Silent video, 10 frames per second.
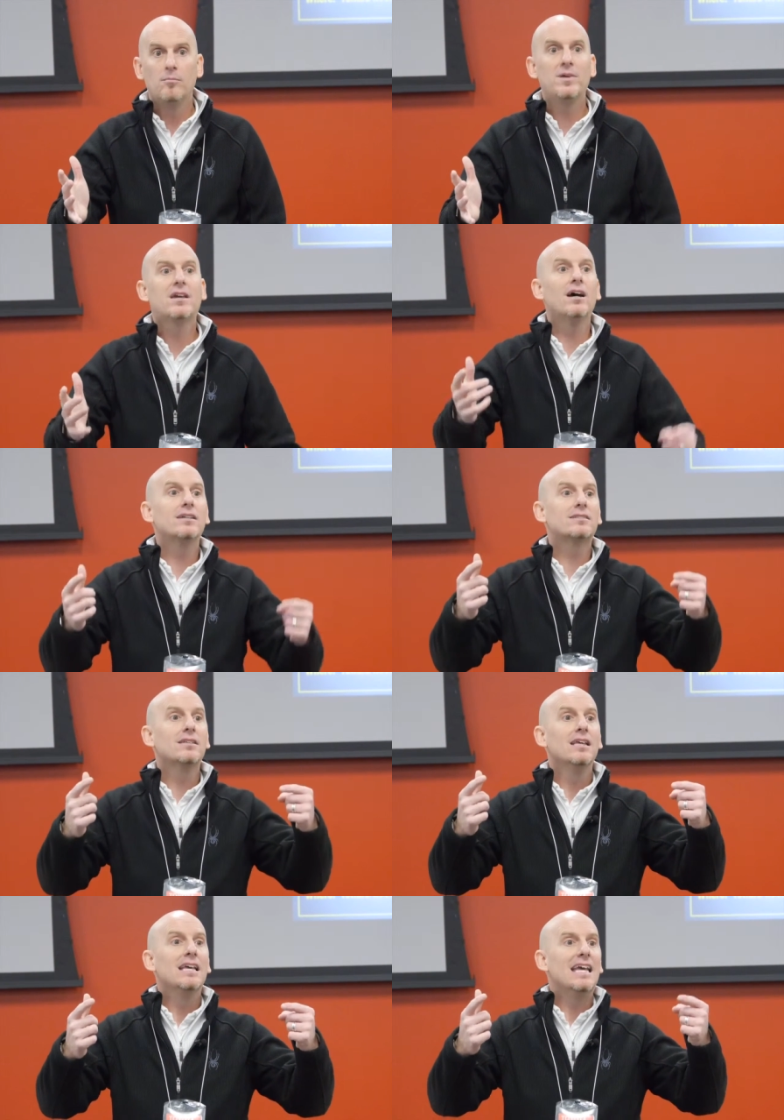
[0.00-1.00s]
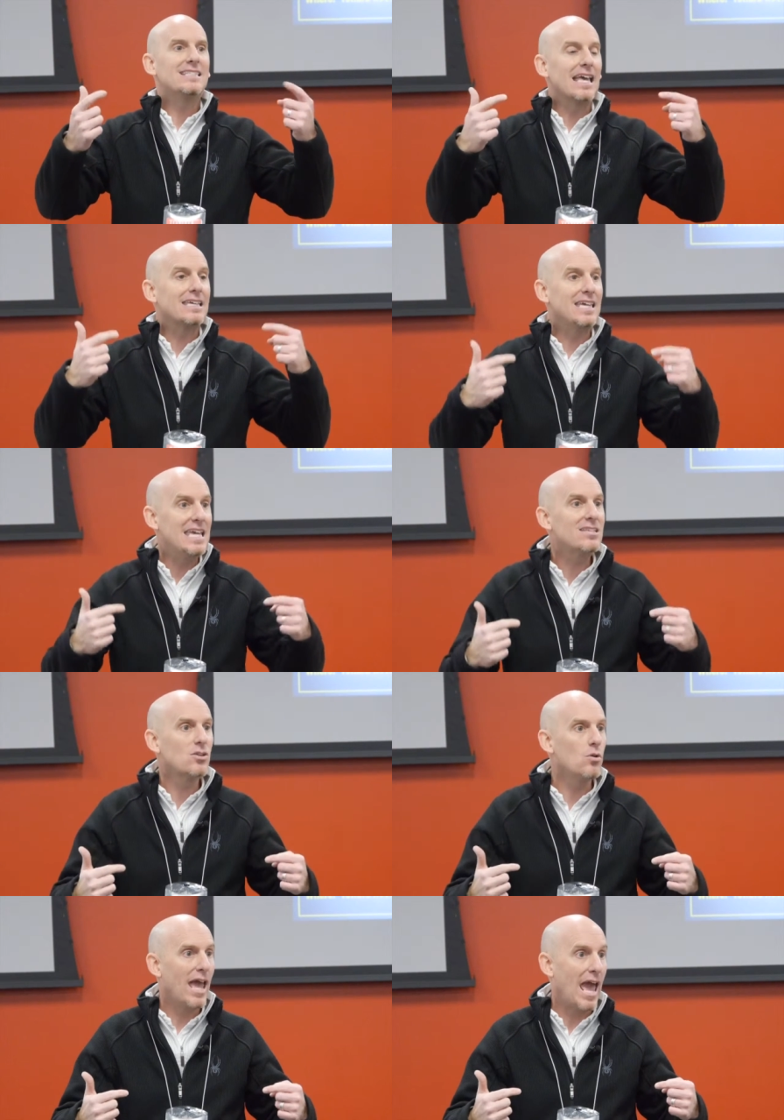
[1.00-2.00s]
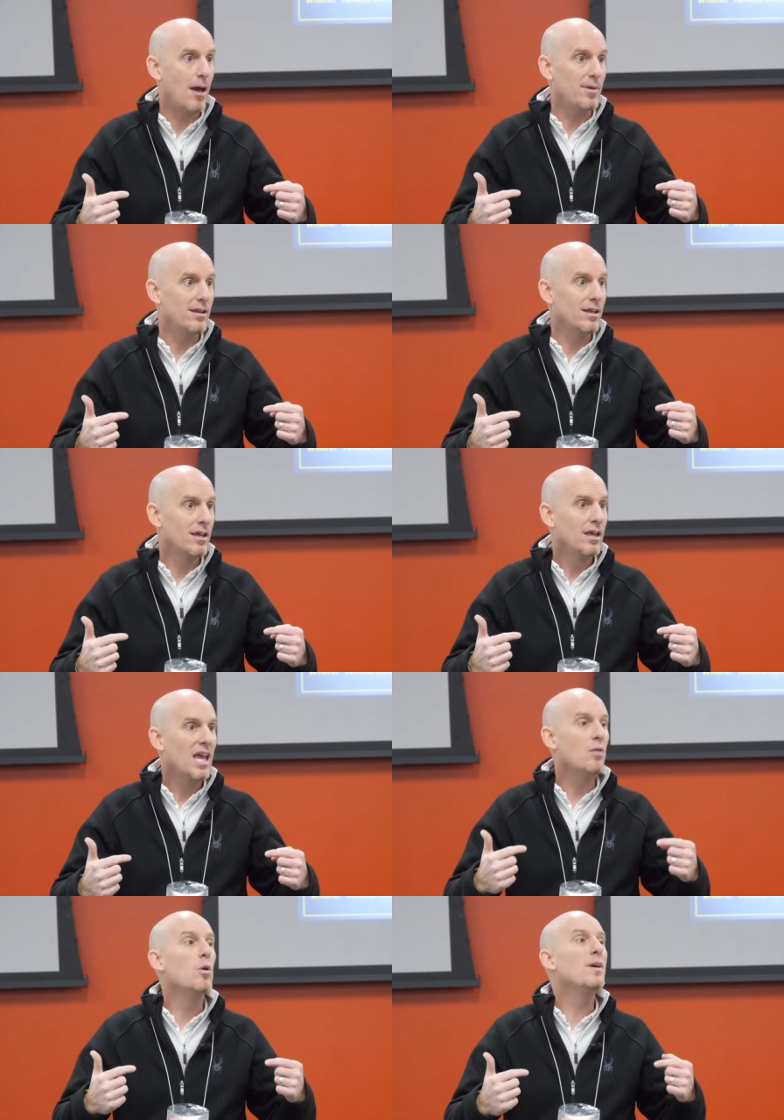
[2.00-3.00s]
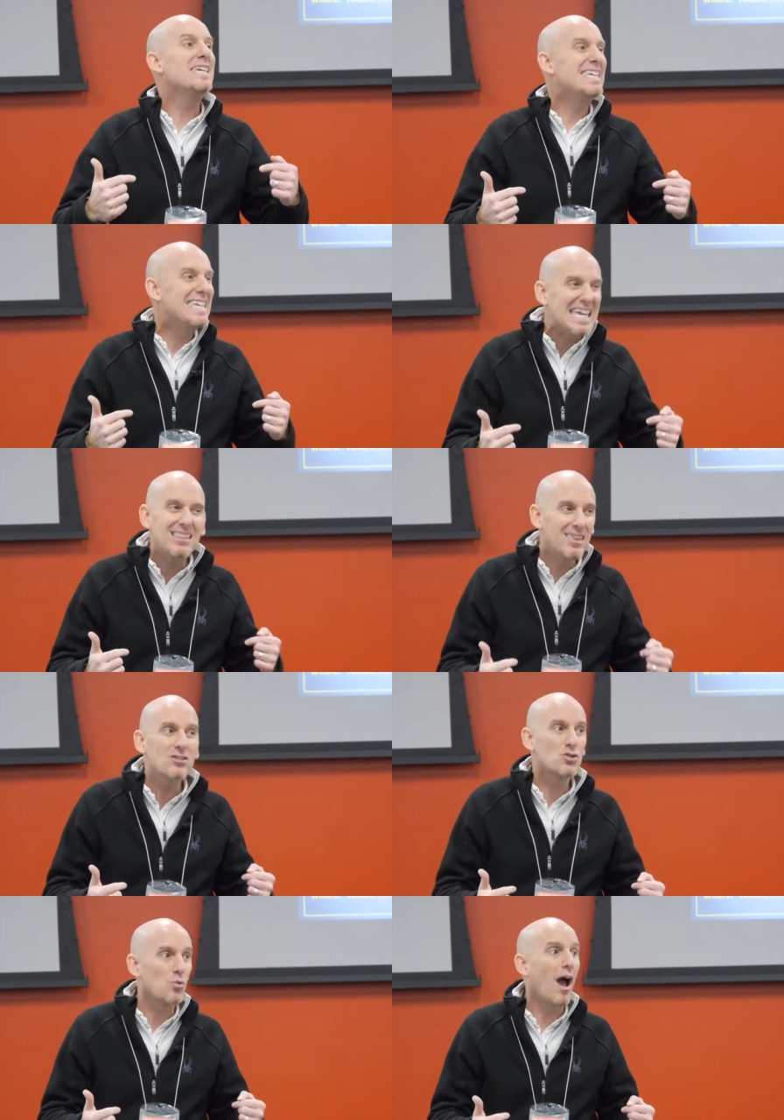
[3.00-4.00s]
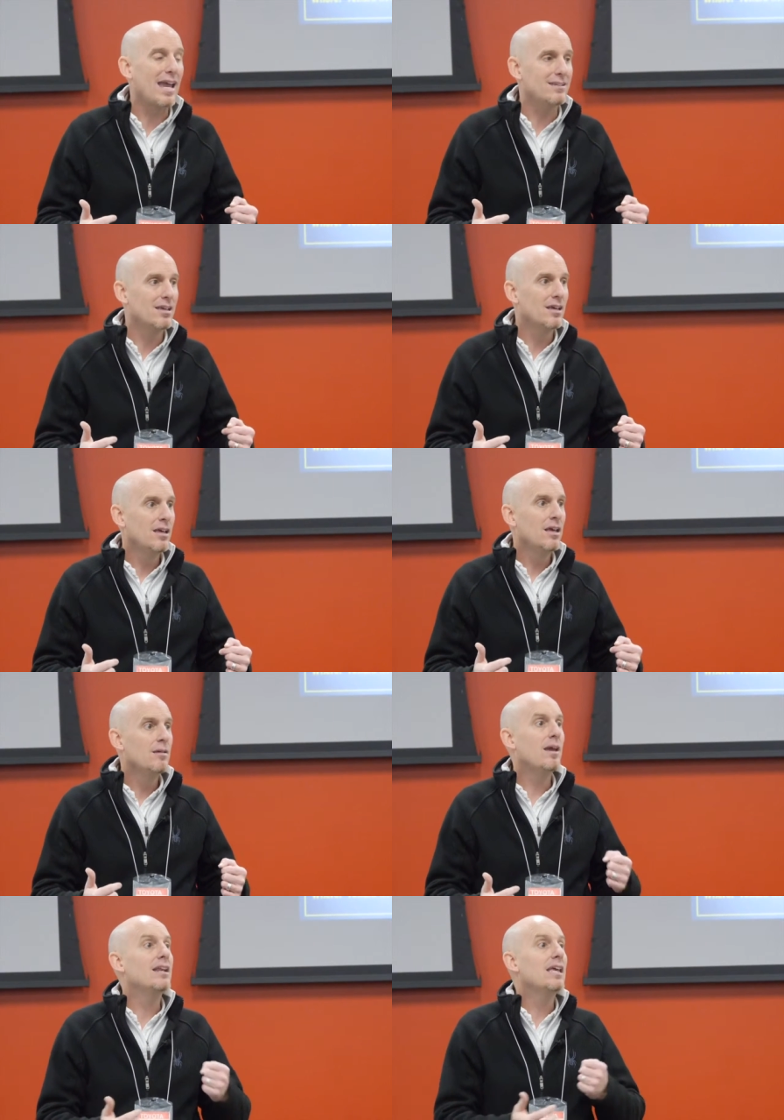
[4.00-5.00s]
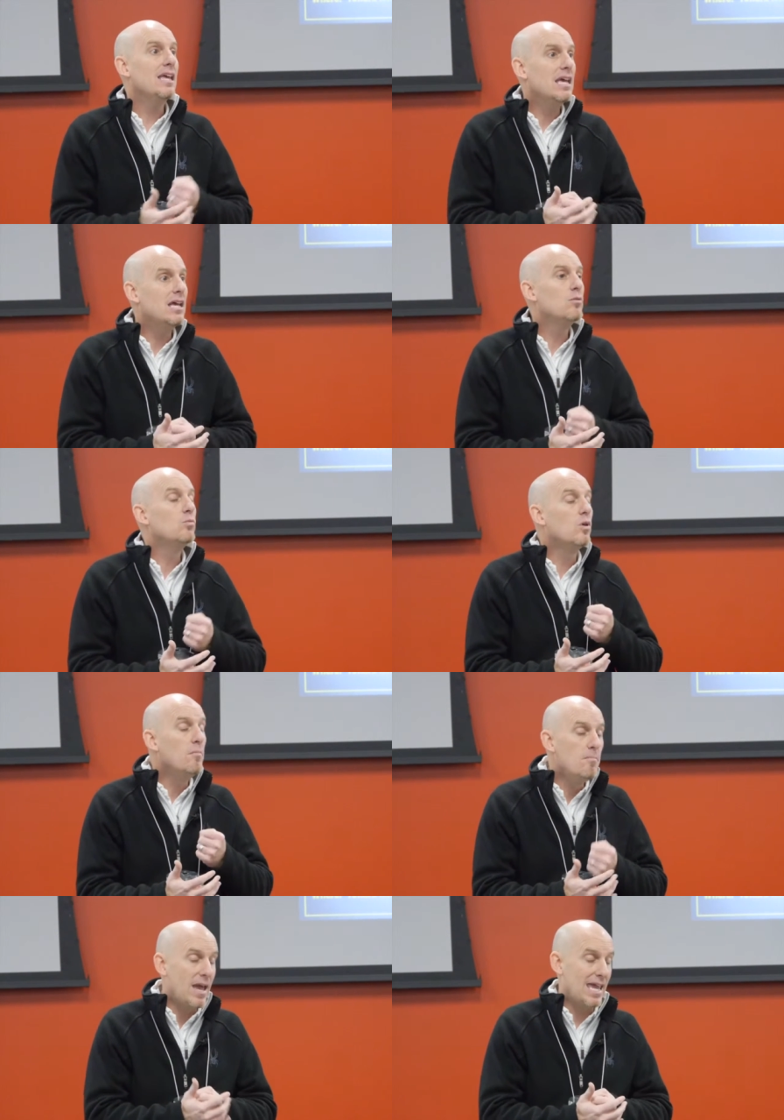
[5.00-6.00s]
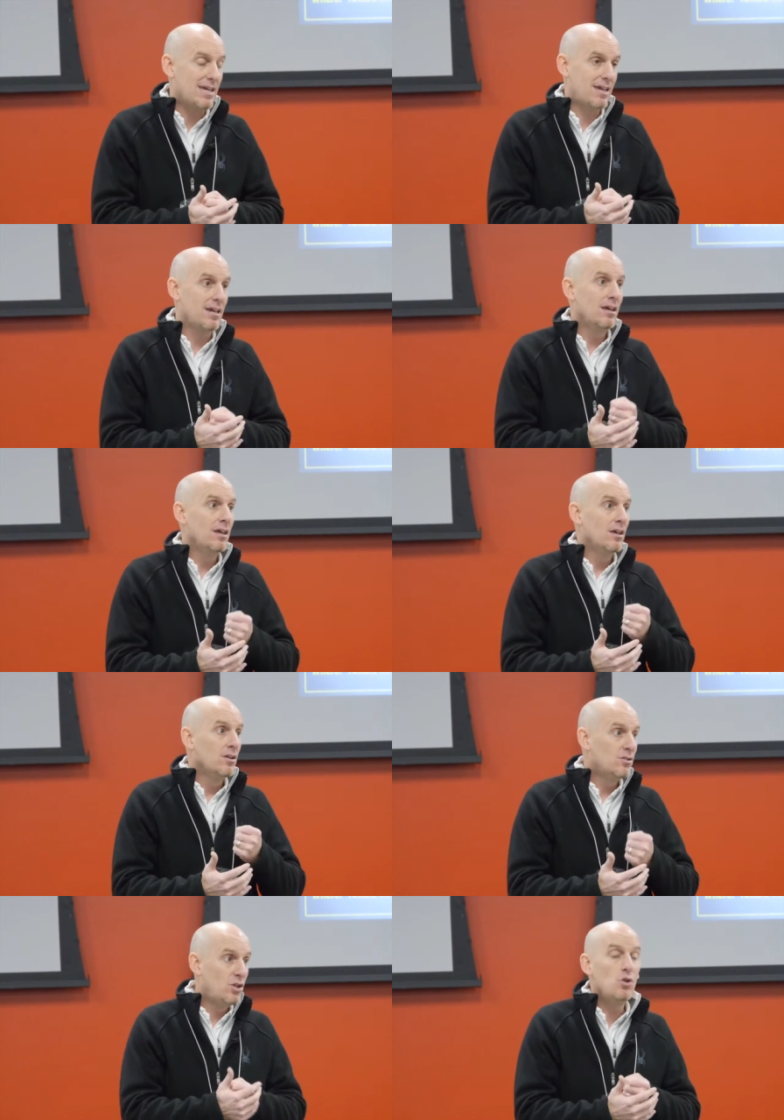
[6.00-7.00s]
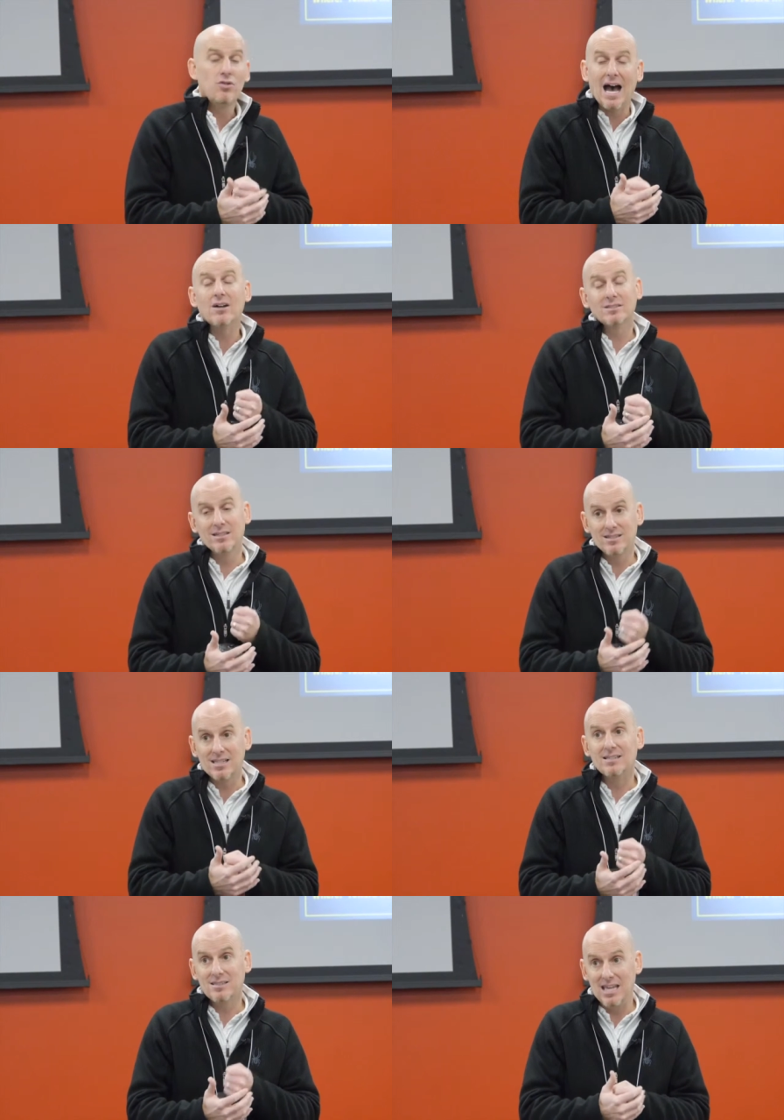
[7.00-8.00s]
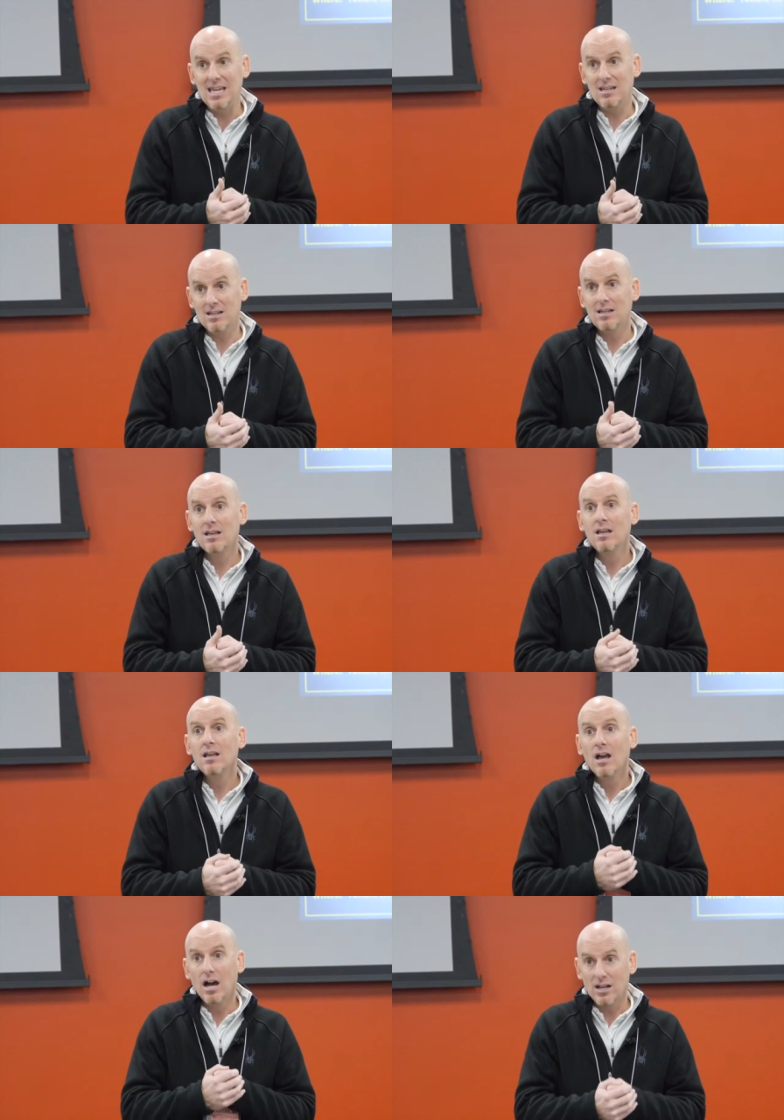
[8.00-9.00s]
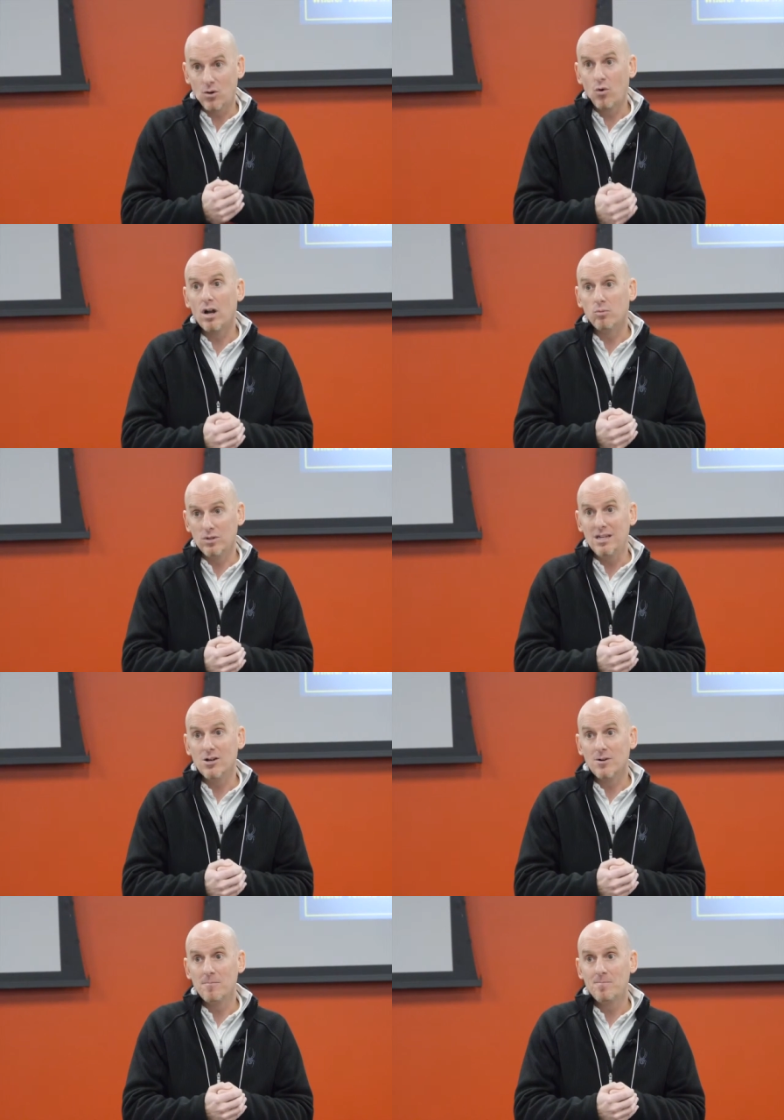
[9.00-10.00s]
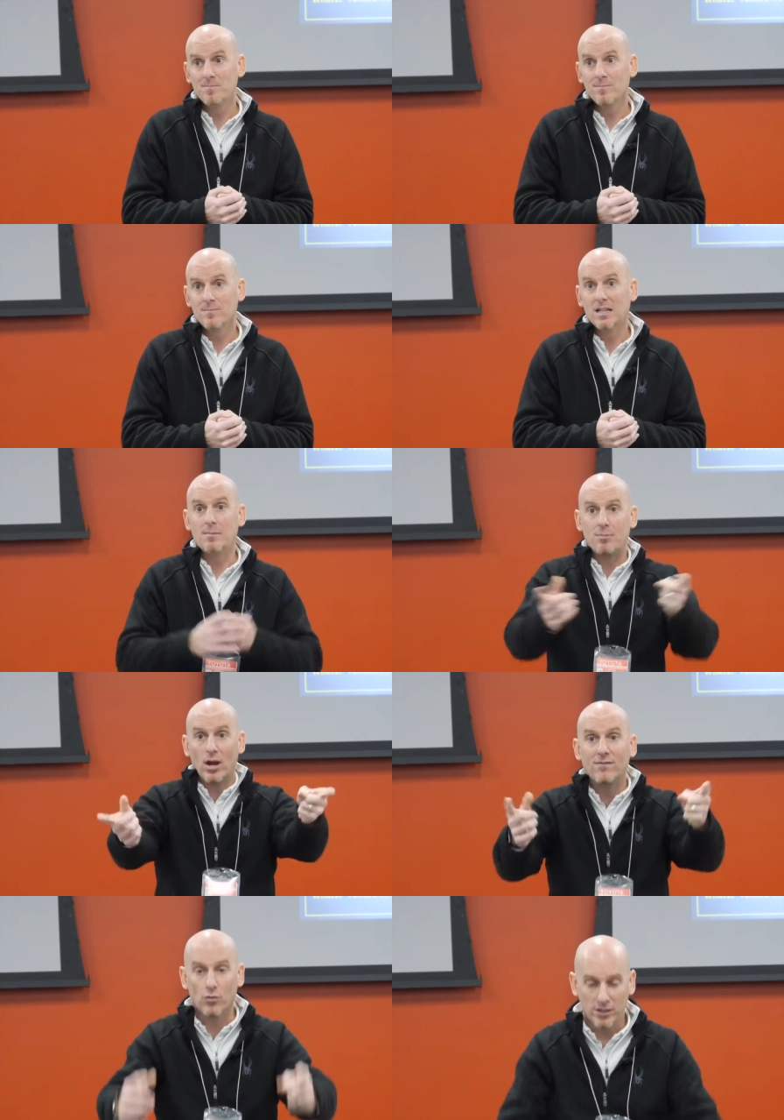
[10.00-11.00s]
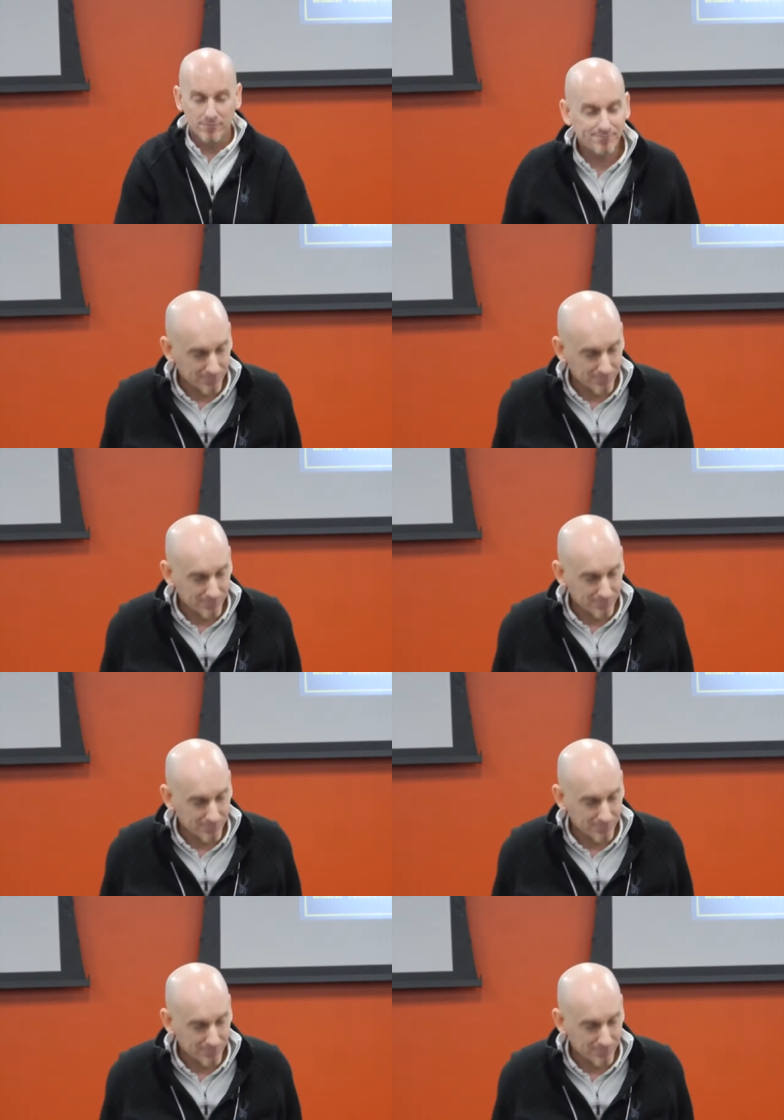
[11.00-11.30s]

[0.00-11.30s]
because it's that keystone habit. And when we get this right, man, it will make 2016 an incredible year. Let me pray for you.